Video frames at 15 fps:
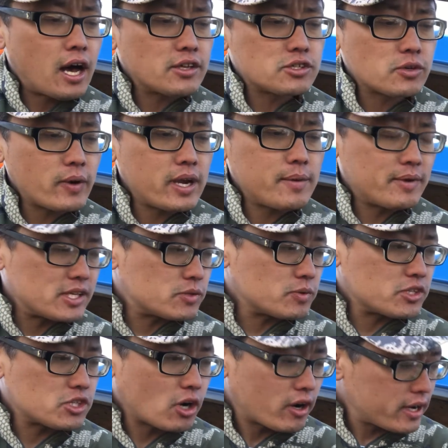So anyways, we
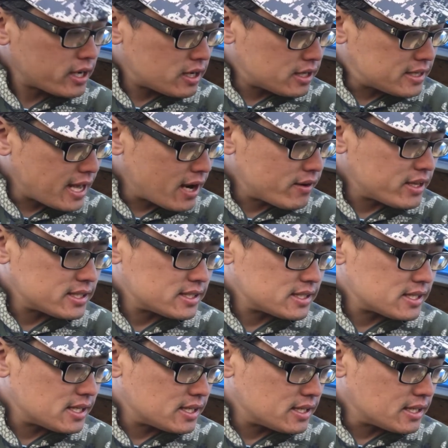started down at
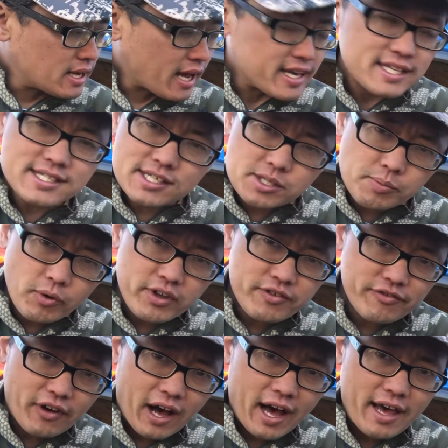
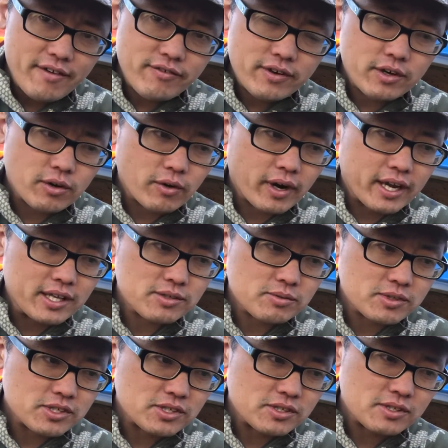96.5 grains,
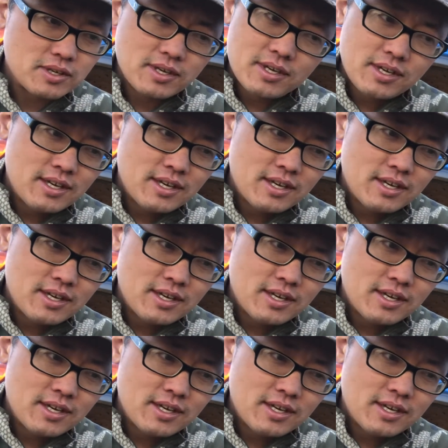which is,